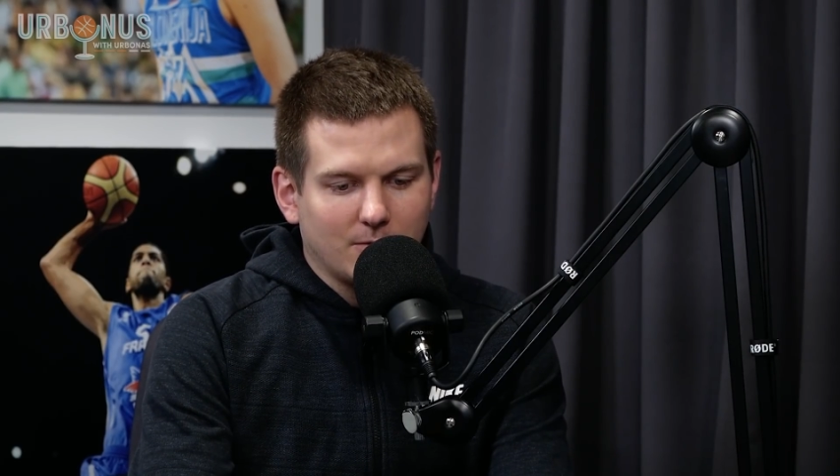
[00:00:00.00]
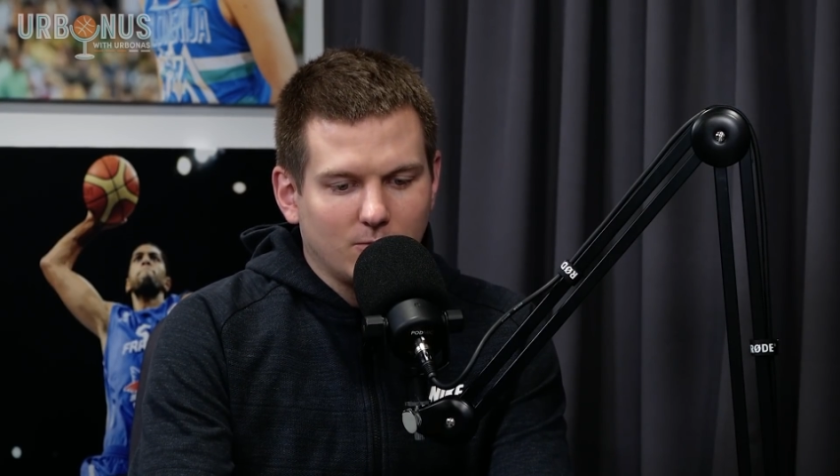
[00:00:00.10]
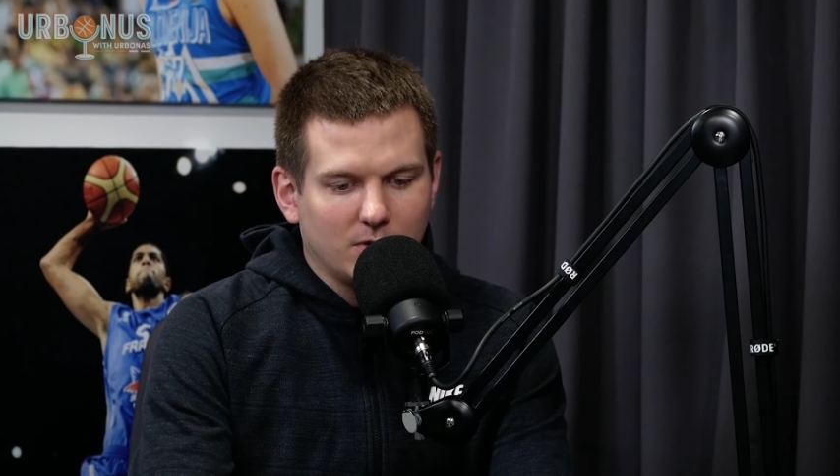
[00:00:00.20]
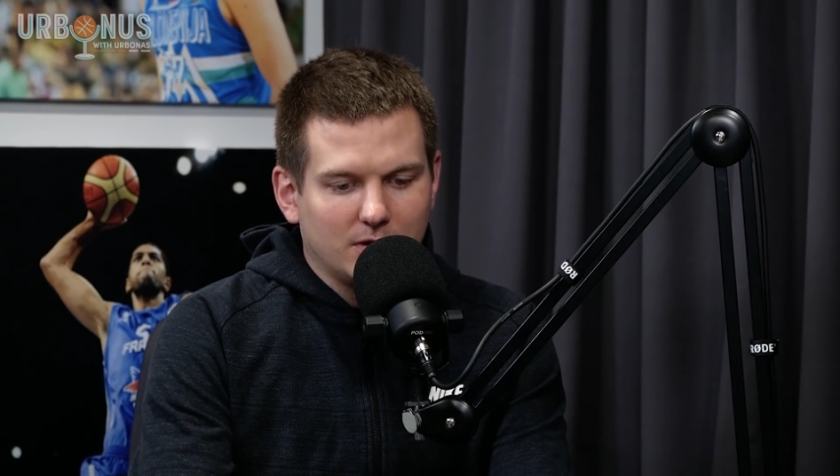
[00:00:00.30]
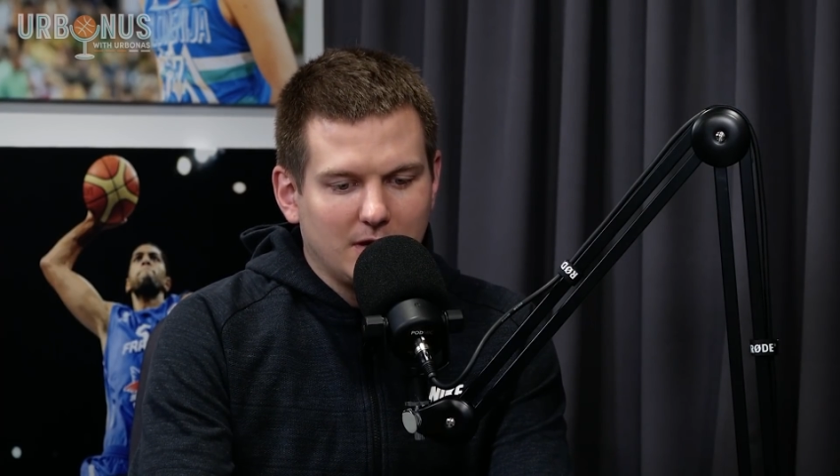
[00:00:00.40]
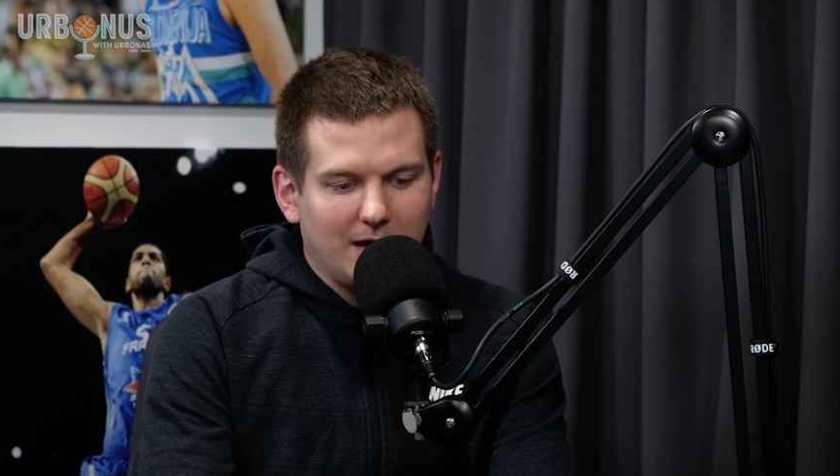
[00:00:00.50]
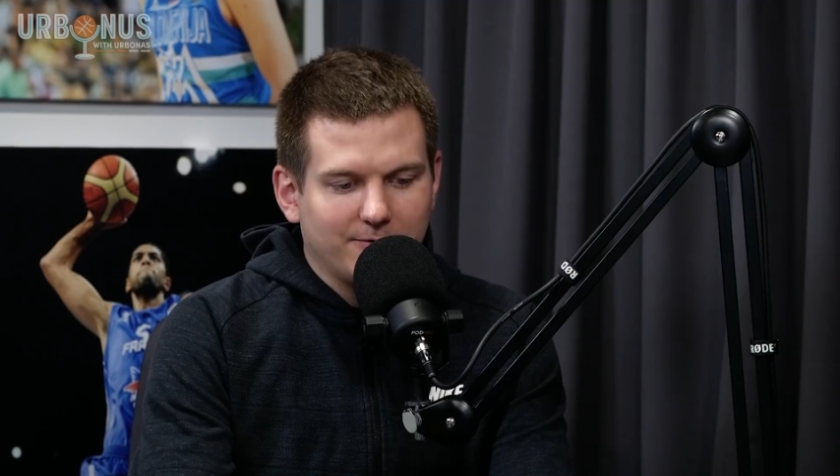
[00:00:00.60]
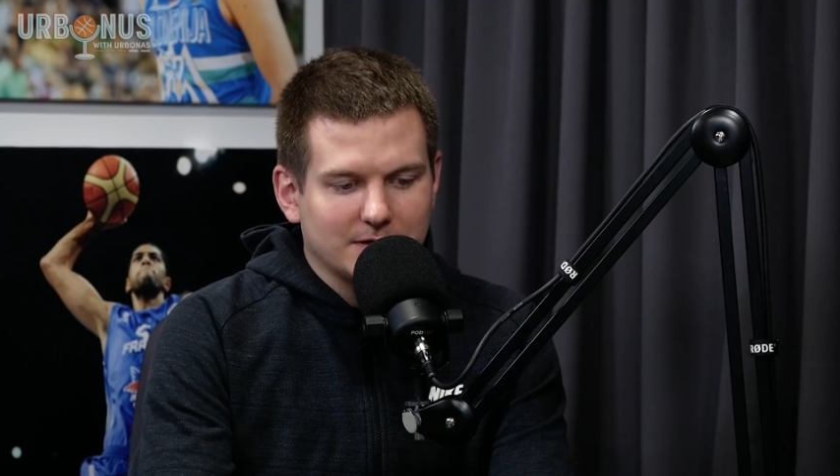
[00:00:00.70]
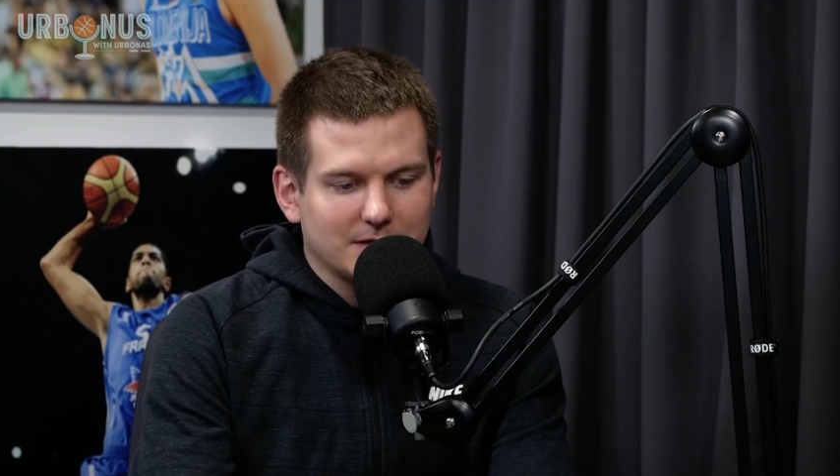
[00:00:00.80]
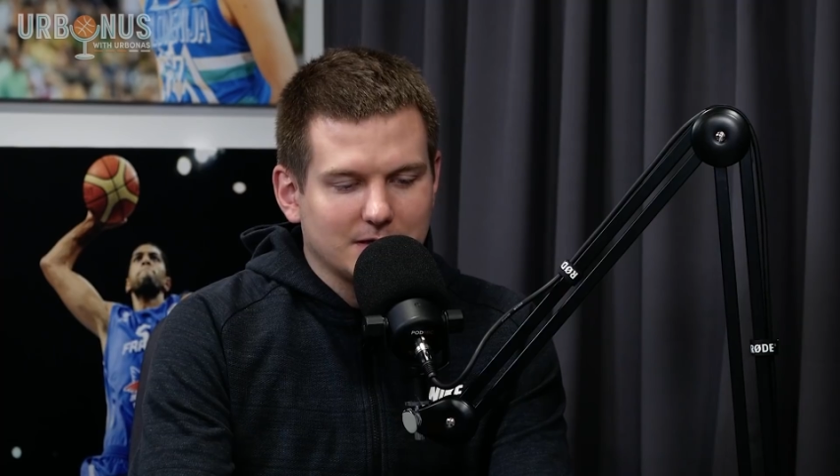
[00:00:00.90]
with
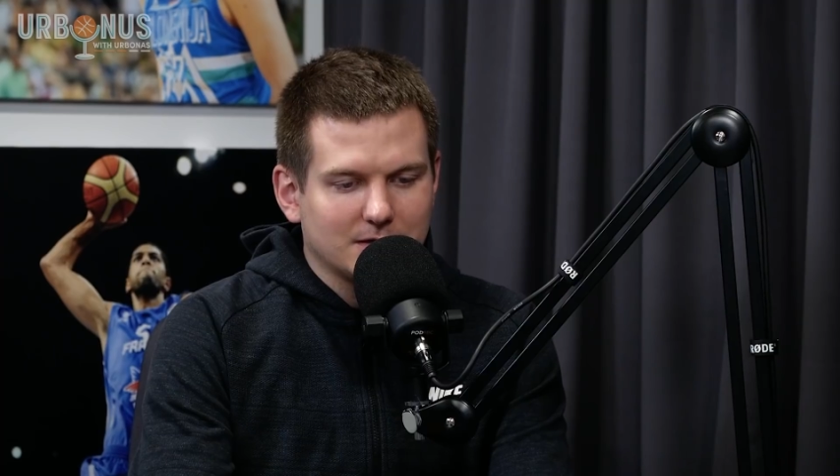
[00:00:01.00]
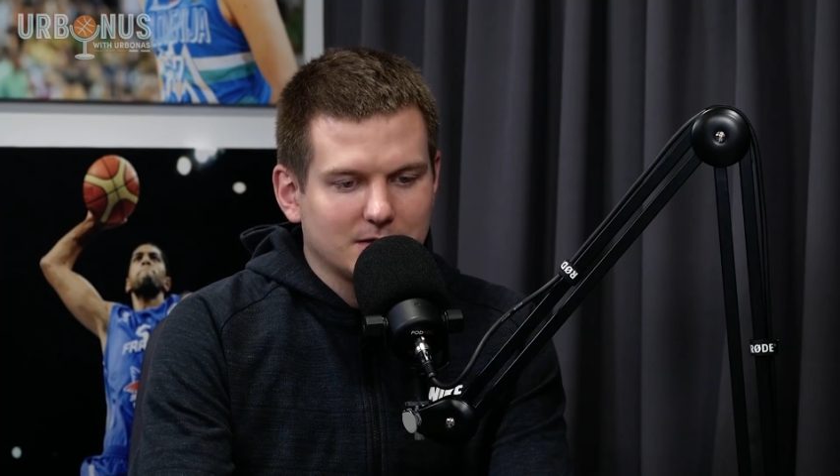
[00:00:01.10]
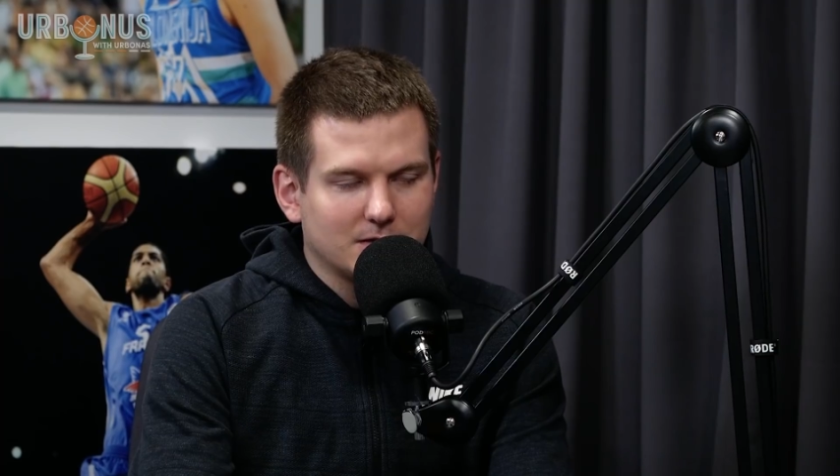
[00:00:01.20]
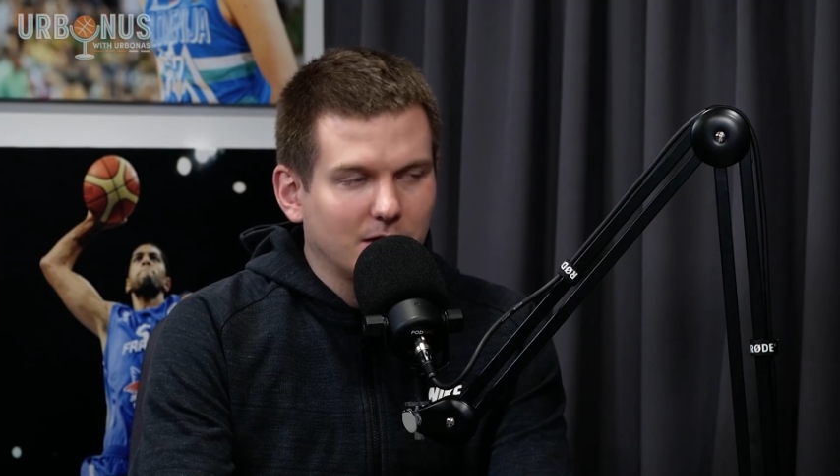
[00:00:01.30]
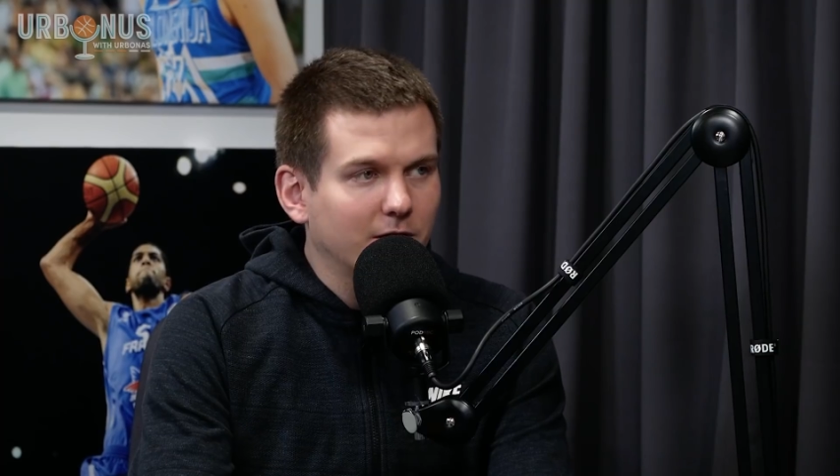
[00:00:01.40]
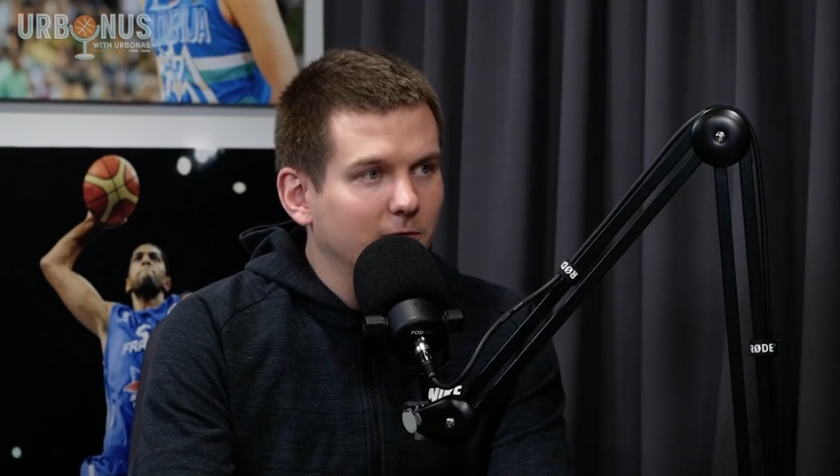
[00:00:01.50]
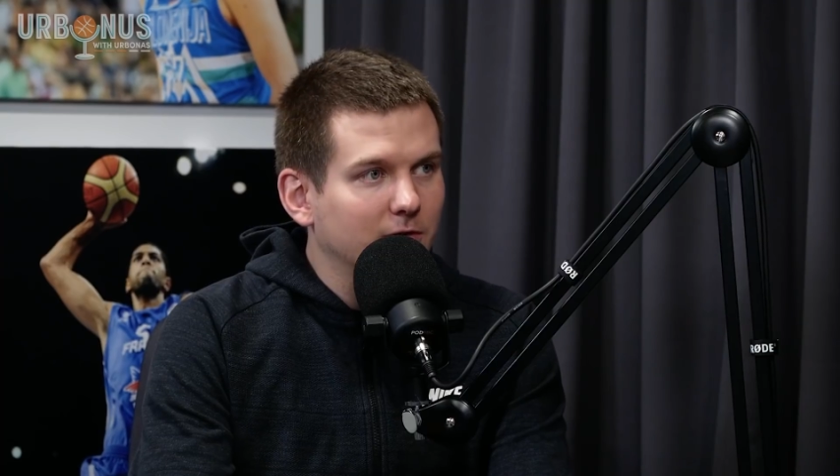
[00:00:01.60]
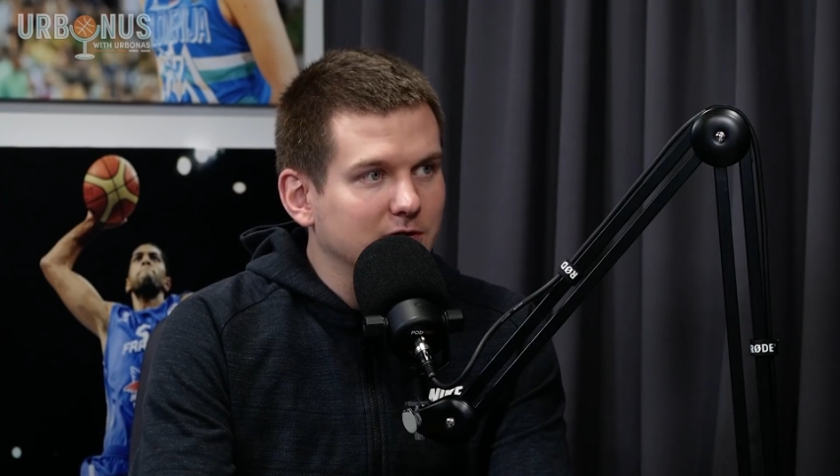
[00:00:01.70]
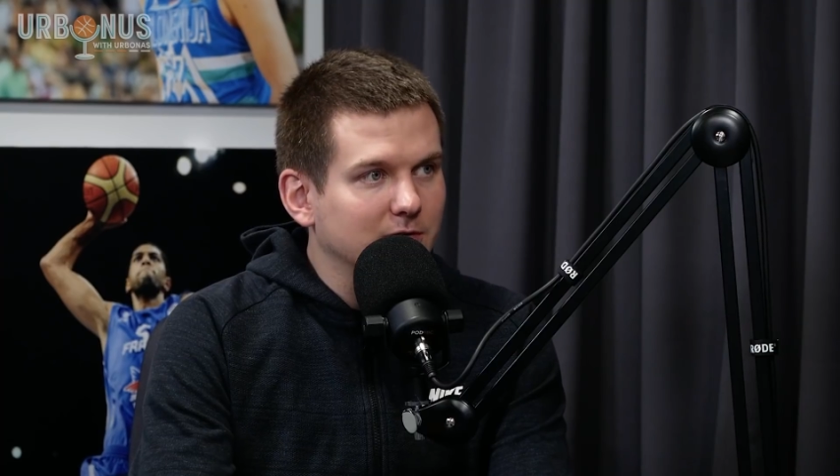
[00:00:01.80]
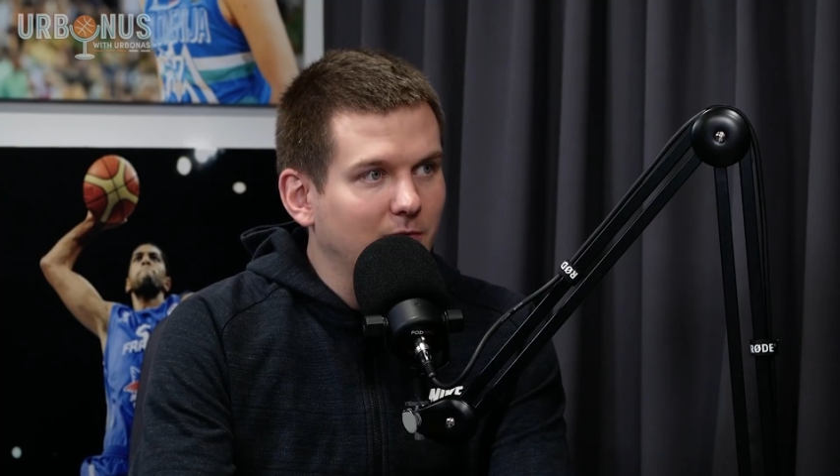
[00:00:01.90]
Efes is turnovers,